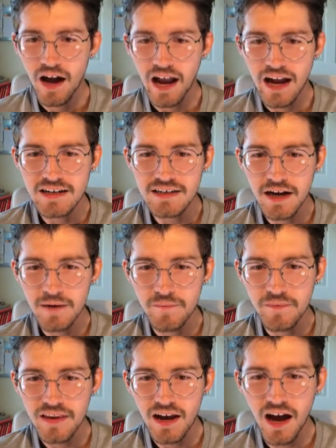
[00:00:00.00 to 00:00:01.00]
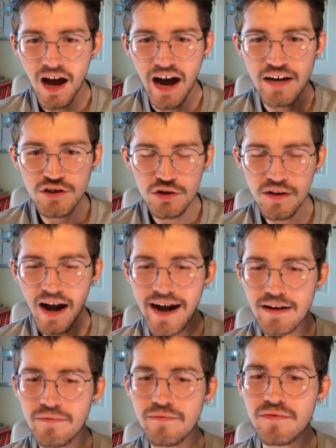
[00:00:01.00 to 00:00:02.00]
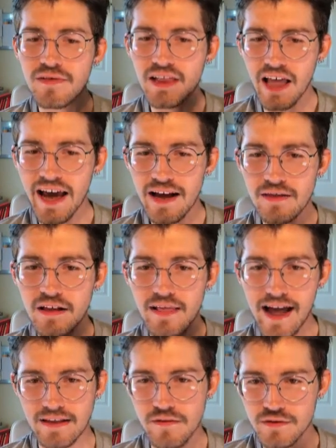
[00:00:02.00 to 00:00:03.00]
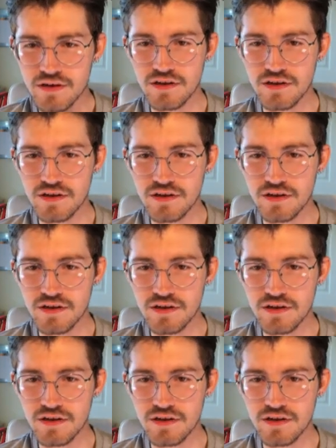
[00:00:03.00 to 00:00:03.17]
And I do kind of like the length of the